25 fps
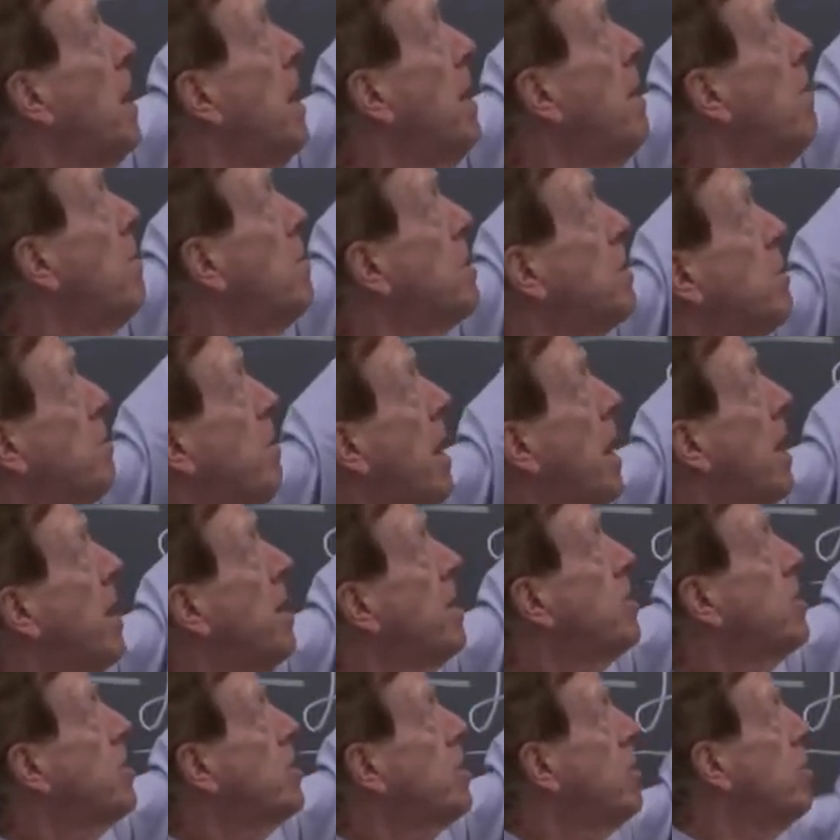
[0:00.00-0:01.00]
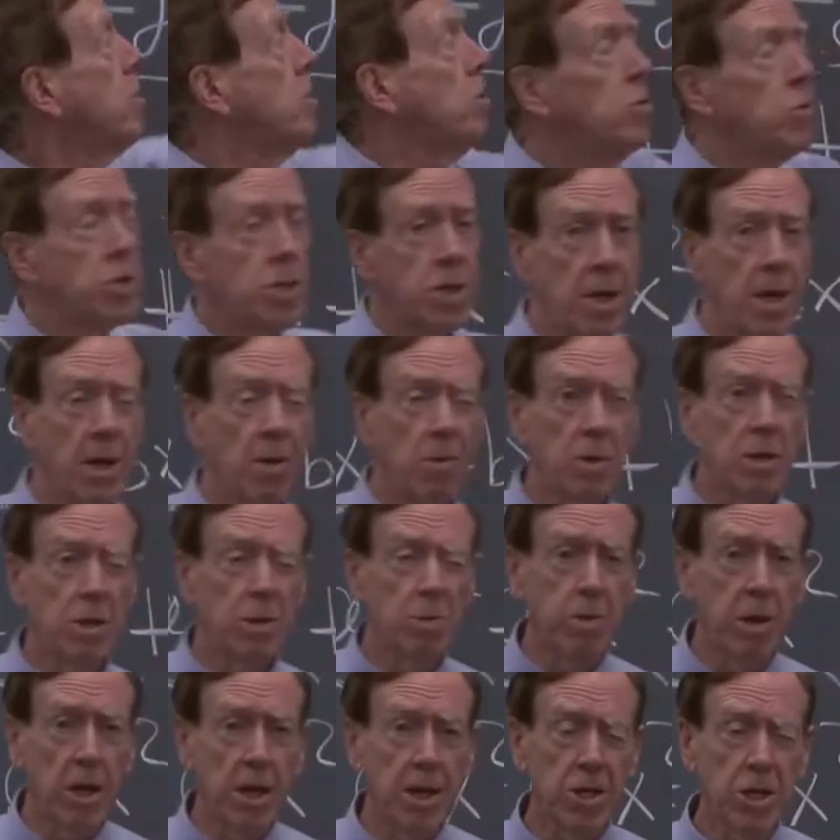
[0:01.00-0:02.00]
B was minus 2, C was
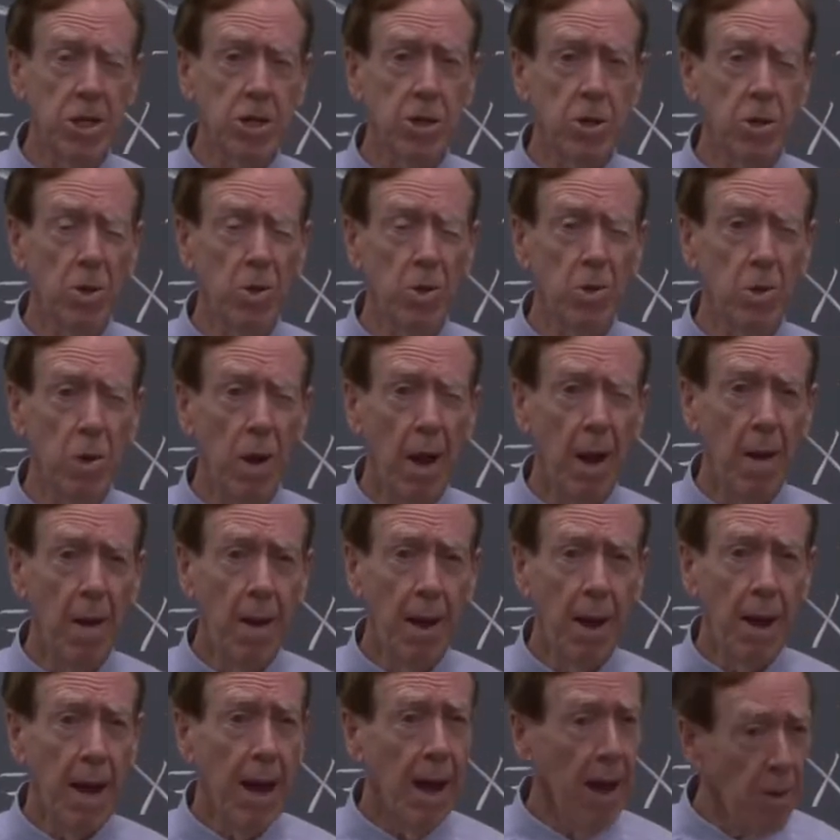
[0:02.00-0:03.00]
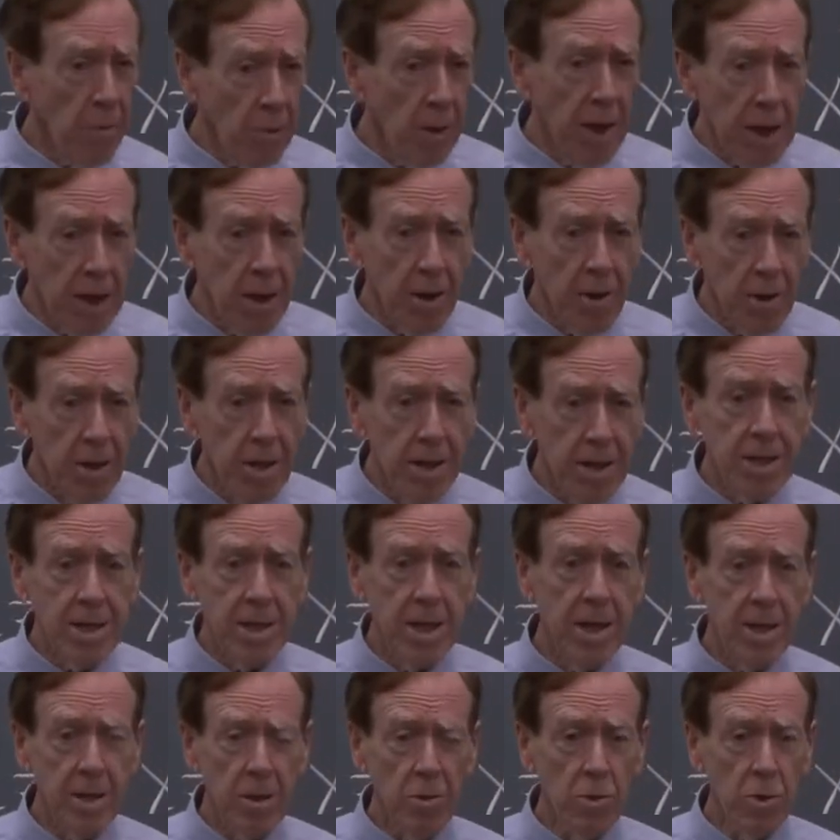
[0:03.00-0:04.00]
plus 2. And we couldn't
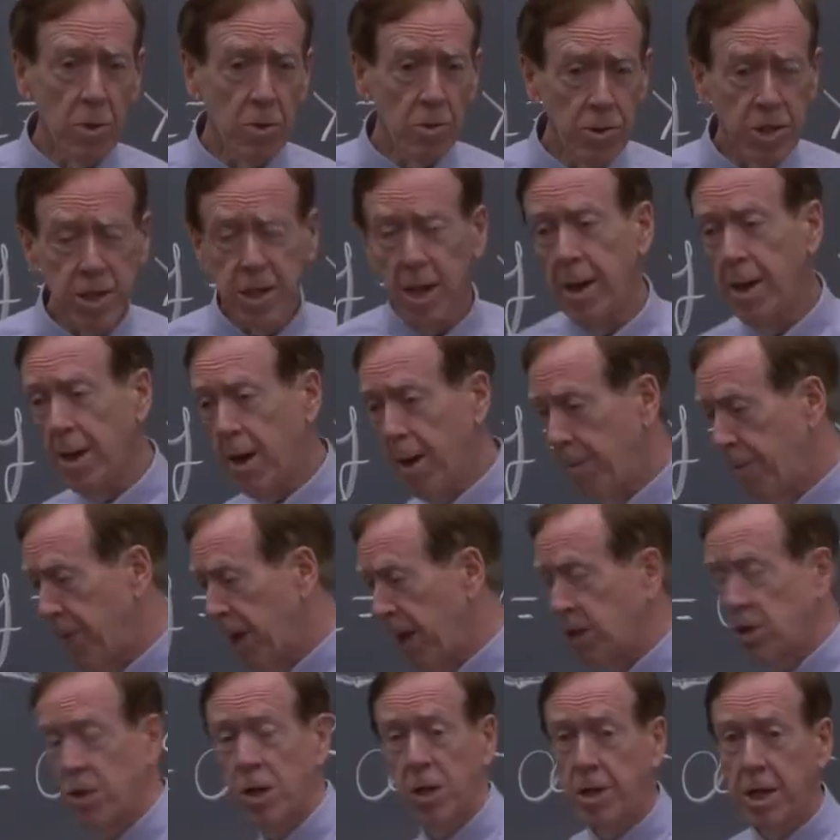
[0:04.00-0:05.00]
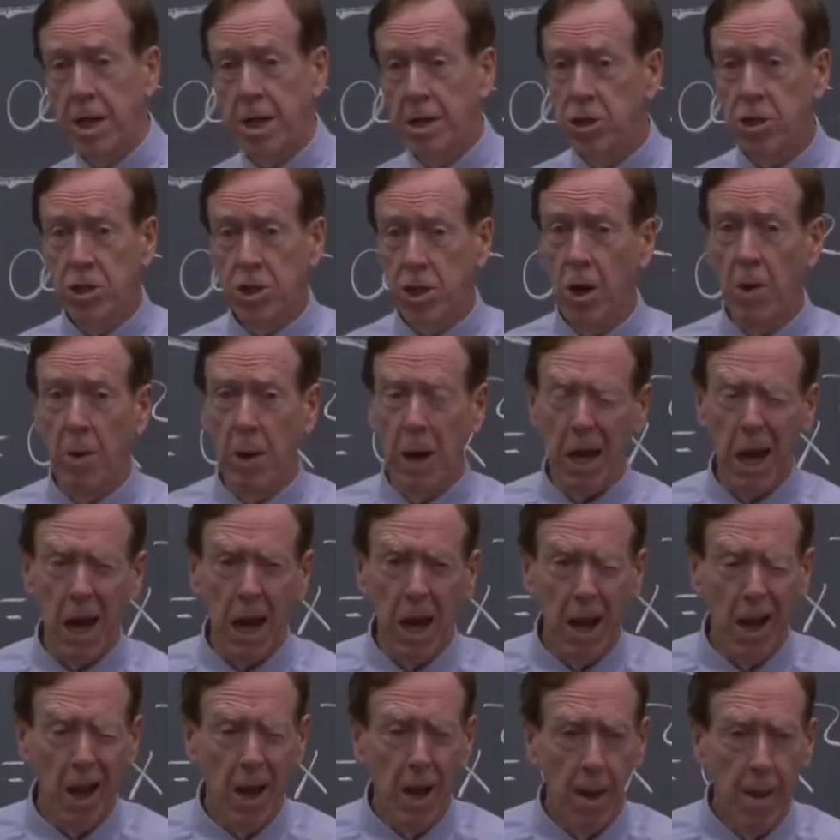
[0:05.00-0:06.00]
see the roots, and our picture didn't show any.
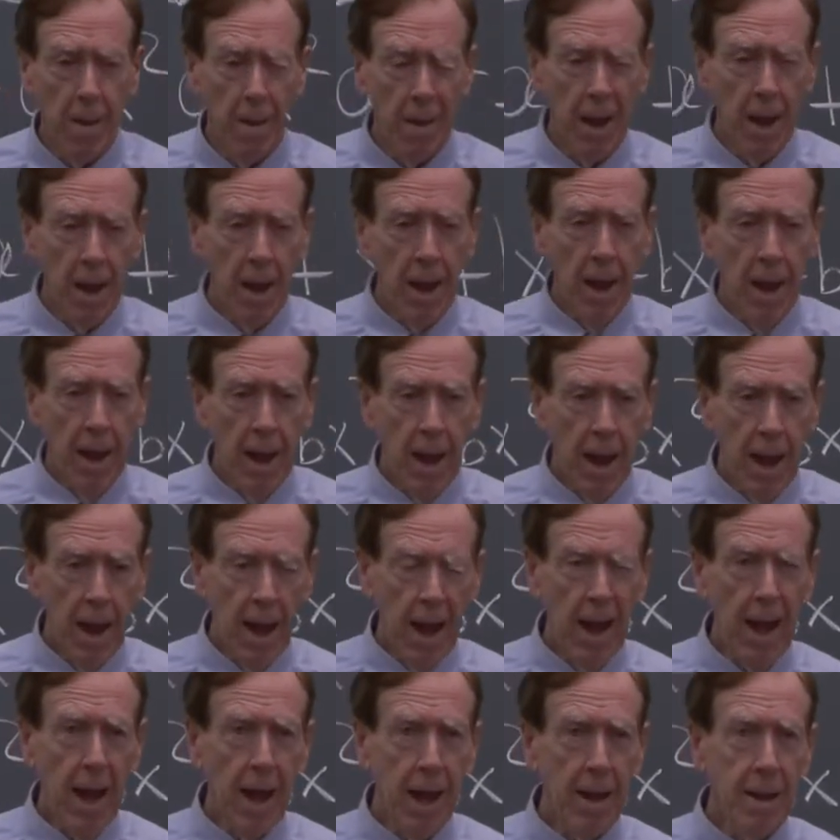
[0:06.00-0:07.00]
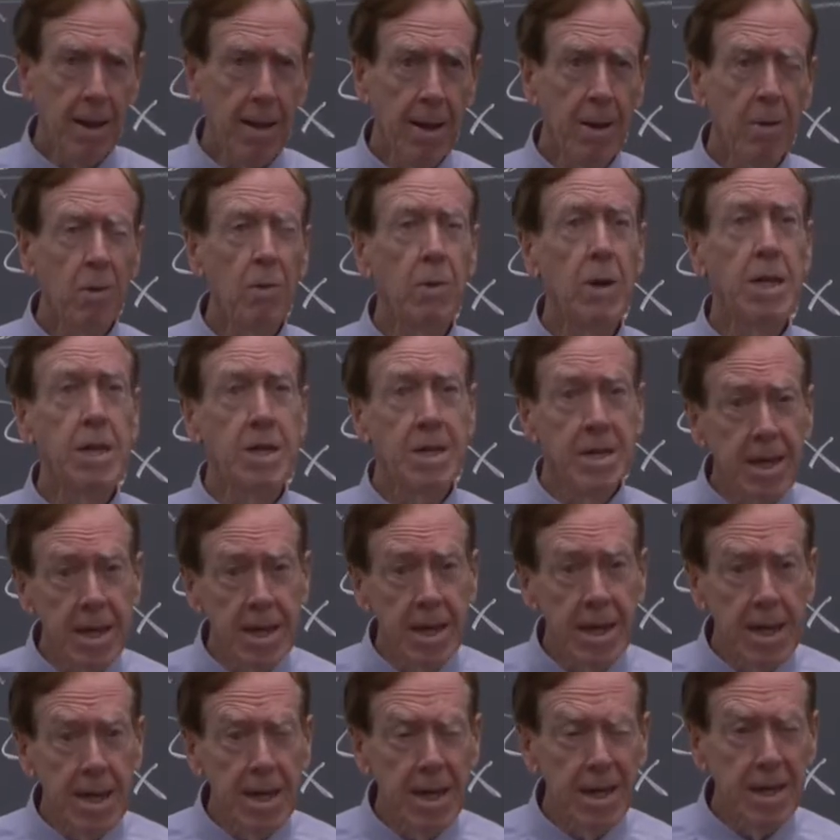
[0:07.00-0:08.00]
And the
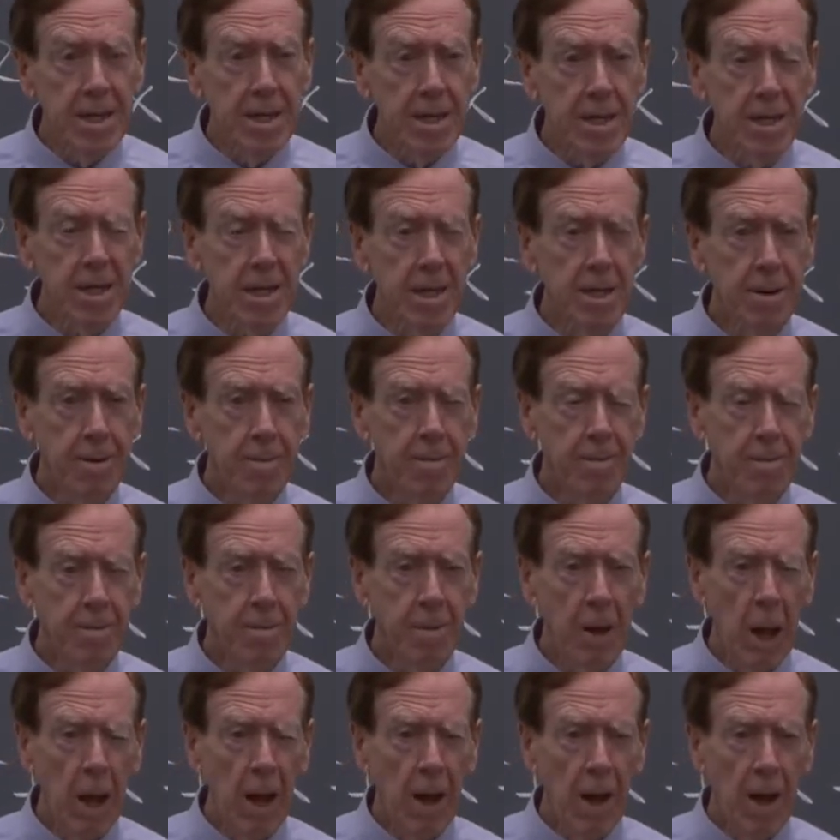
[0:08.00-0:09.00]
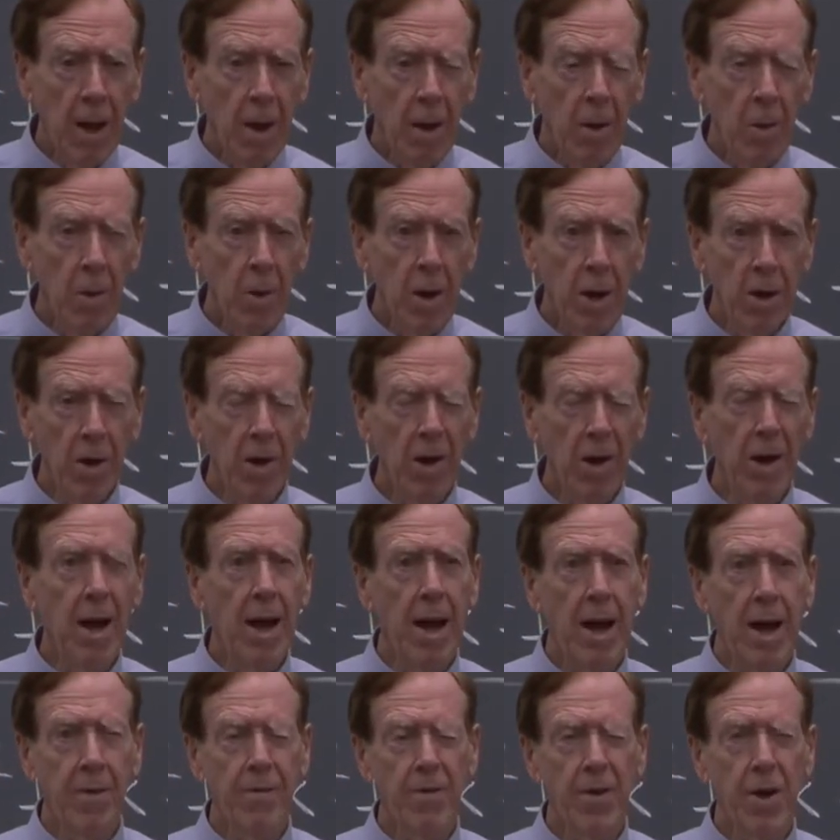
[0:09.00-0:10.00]
reason is we're going to
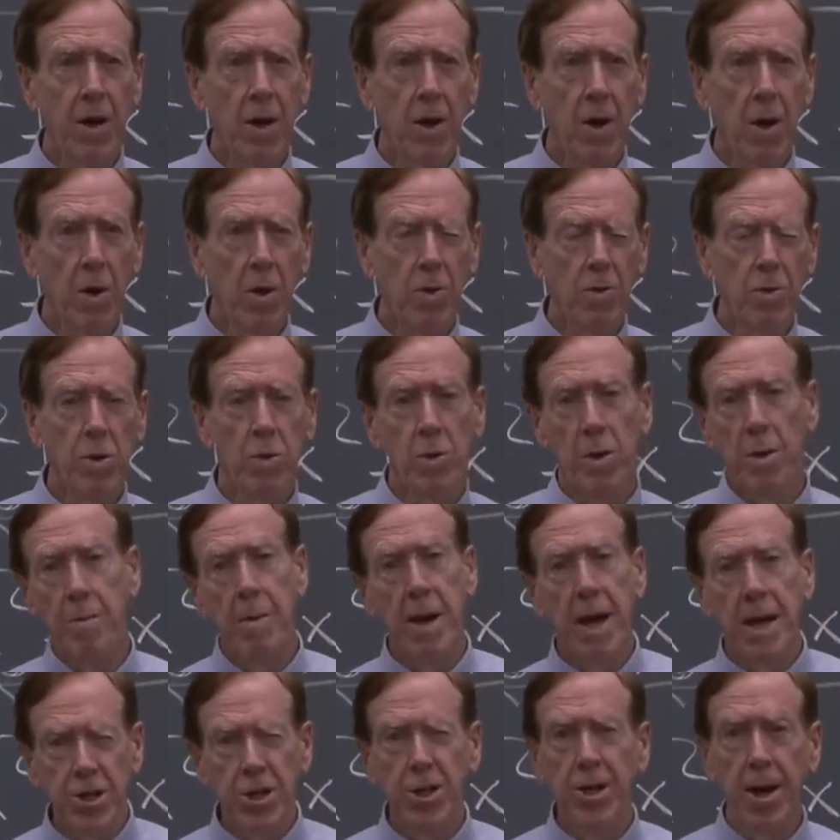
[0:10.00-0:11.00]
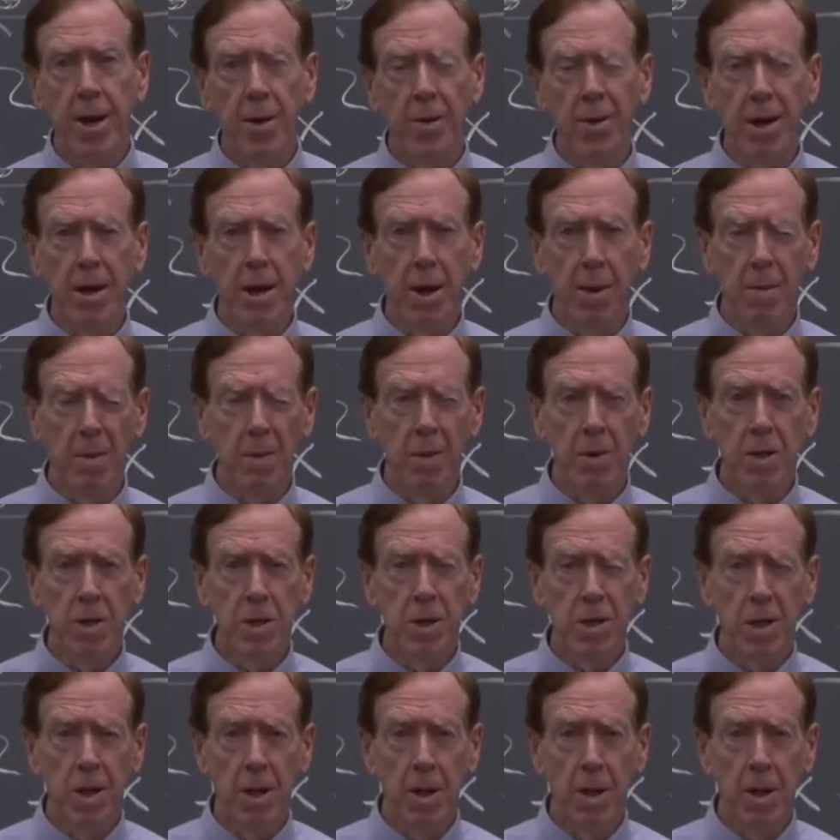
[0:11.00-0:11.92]
have to go to imaginary numbers.